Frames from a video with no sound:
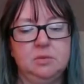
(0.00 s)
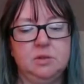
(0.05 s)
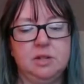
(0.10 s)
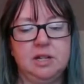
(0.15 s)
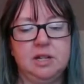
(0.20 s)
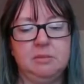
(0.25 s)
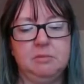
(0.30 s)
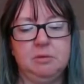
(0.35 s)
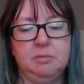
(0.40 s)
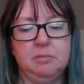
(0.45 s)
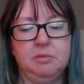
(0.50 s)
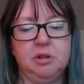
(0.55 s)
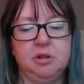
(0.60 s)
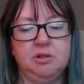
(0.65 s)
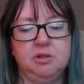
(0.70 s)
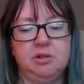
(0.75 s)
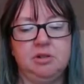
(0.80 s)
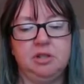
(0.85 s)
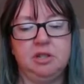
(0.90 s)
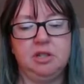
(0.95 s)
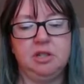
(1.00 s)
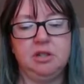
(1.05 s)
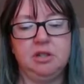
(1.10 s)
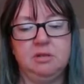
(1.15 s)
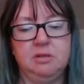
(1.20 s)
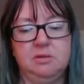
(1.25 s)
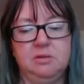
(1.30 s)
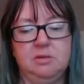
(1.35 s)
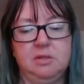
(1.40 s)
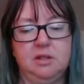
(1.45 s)
is what I propose to
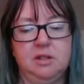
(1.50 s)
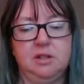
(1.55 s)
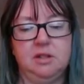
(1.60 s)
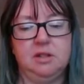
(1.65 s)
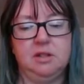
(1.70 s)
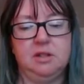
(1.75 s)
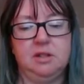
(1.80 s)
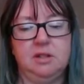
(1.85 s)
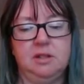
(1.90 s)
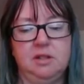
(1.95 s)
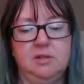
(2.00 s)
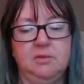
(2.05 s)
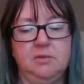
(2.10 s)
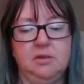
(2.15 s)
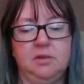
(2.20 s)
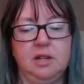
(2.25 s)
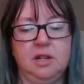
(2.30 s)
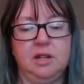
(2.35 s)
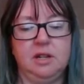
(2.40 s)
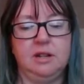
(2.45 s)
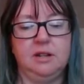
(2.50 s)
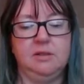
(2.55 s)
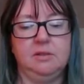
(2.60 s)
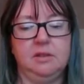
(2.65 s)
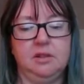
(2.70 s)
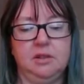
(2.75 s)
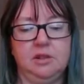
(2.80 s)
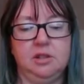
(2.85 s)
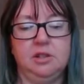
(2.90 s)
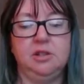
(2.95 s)
you
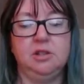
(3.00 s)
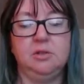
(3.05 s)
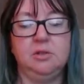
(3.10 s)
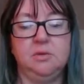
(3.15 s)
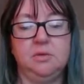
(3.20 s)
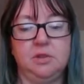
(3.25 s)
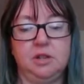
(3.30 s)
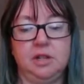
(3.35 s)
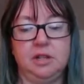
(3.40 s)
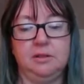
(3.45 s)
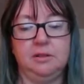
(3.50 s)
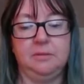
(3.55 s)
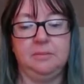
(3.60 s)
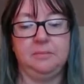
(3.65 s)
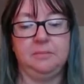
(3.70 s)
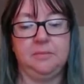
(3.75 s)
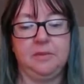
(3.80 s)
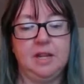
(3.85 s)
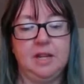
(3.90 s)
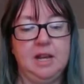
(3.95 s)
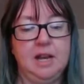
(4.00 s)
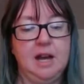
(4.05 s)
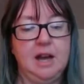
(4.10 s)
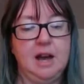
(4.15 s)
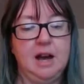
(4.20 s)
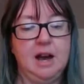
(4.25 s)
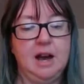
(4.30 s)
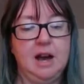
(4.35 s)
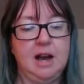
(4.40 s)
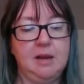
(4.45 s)
to do for you.
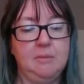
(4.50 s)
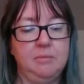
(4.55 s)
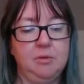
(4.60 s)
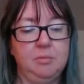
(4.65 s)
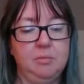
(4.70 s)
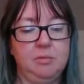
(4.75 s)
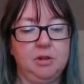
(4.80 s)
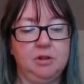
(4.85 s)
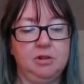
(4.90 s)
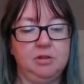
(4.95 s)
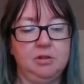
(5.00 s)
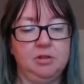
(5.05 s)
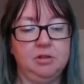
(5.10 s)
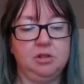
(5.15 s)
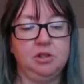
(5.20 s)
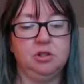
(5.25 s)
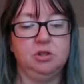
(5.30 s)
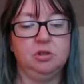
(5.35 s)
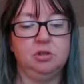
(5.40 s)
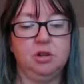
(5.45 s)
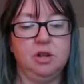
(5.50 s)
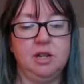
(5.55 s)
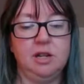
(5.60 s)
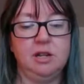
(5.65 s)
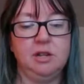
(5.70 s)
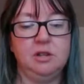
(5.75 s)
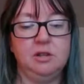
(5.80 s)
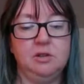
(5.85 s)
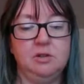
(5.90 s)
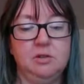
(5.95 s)
I propose to
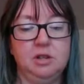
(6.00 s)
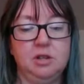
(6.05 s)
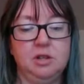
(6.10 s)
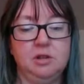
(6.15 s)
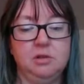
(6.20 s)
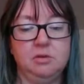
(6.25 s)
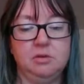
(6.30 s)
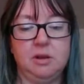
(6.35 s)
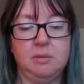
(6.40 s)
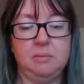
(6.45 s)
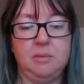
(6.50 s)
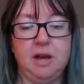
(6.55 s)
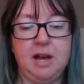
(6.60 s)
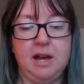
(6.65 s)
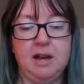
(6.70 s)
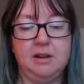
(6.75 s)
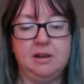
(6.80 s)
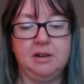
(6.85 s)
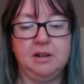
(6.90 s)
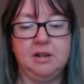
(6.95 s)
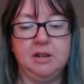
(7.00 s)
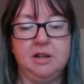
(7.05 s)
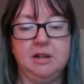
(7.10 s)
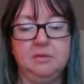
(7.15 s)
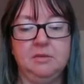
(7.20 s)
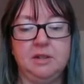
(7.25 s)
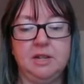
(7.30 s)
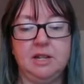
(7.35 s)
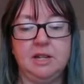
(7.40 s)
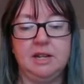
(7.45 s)
train you to a pattern
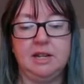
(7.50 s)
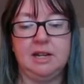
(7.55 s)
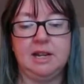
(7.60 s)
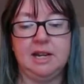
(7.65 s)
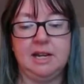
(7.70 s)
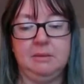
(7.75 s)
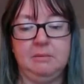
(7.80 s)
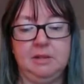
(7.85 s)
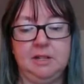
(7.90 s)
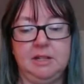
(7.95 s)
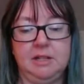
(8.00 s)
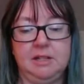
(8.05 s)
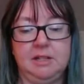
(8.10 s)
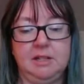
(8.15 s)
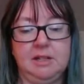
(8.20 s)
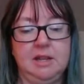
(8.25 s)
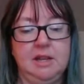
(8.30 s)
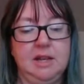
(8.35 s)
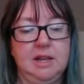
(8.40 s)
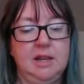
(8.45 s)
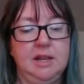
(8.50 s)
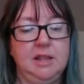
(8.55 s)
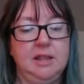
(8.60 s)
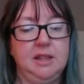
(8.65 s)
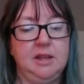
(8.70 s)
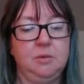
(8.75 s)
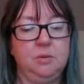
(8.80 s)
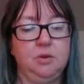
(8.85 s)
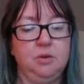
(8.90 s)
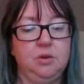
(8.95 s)
of eating habits
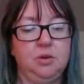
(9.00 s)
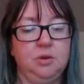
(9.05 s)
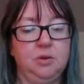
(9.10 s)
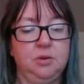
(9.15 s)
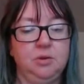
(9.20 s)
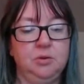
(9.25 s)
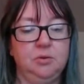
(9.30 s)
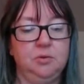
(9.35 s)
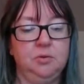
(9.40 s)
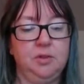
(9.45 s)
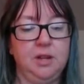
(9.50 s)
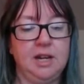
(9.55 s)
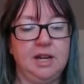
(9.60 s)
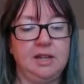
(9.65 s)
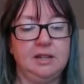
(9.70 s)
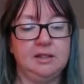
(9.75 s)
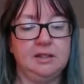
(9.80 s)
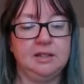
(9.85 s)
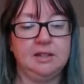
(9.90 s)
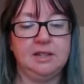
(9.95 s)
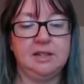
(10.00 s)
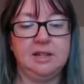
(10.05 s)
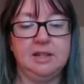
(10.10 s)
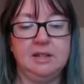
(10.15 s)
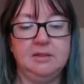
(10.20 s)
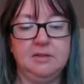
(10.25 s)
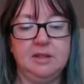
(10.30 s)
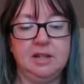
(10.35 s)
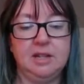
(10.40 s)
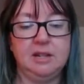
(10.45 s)
that will hold fast
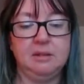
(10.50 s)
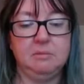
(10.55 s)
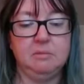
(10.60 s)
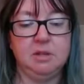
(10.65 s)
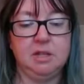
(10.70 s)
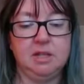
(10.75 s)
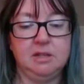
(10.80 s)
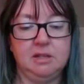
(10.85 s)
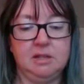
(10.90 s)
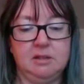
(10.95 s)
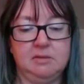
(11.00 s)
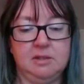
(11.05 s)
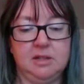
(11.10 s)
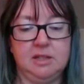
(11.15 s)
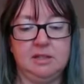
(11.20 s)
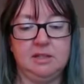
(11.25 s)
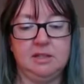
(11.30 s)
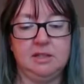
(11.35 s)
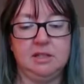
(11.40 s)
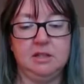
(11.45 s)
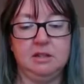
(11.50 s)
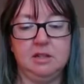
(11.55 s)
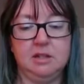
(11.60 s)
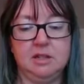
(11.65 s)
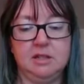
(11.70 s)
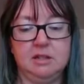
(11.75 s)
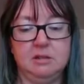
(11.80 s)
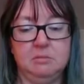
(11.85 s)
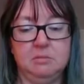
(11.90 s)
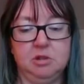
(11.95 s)
even in the midst of a
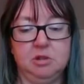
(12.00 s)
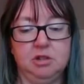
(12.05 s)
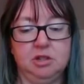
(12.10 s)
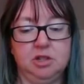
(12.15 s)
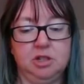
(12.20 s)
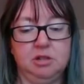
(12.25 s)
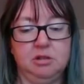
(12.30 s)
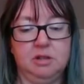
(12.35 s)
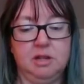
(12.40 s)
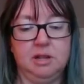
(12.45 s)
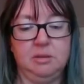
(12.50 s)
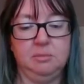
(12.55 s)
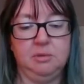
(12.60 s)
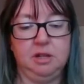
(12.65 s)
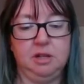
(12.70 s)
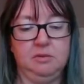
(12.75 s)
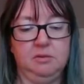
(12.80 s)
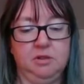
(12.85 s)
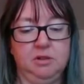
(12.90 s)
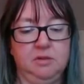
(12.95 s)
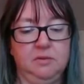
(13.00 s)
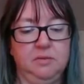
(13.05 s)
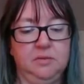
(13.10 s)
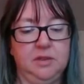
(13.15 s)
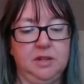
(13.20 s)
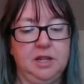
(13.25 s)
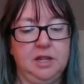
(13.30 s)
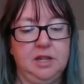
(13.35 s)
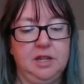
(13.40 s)
serious emotional upheaval.